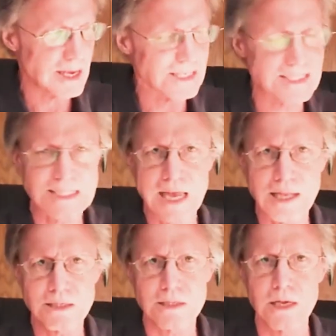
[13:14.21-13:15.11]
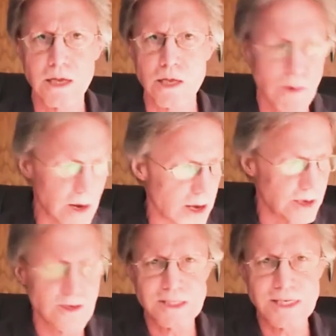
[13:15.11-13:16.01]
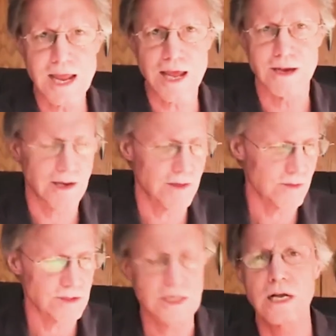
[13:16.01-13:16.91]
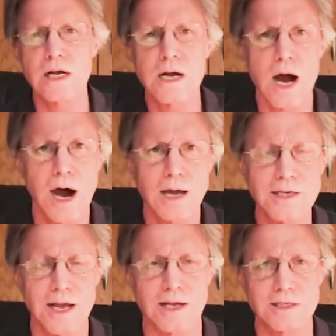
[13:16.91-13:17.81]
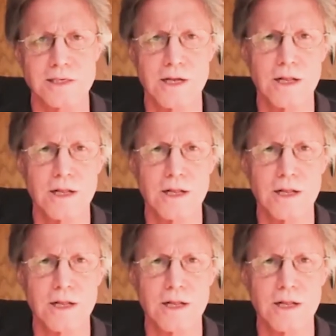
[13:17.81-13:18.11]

of making sense, you want to understand. Now, there's context.